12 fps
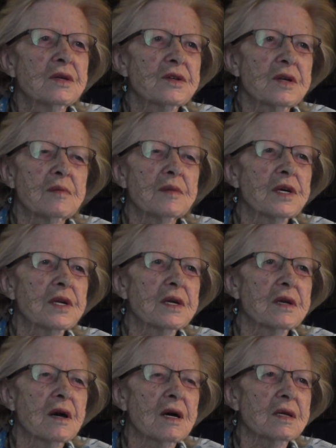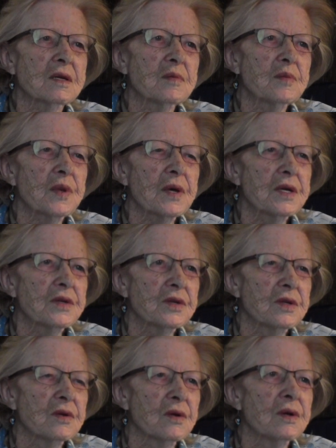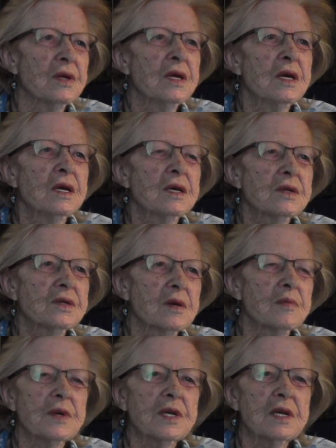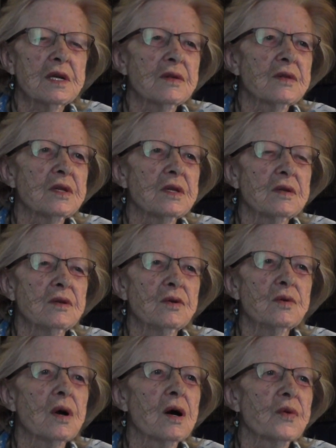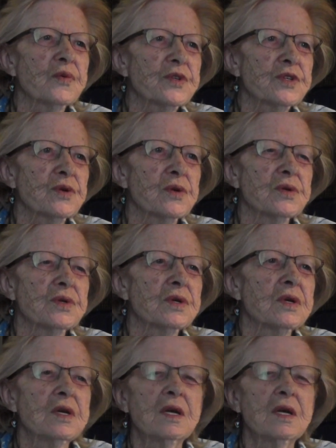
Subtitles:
somebody got complacent, or somebody in the new officers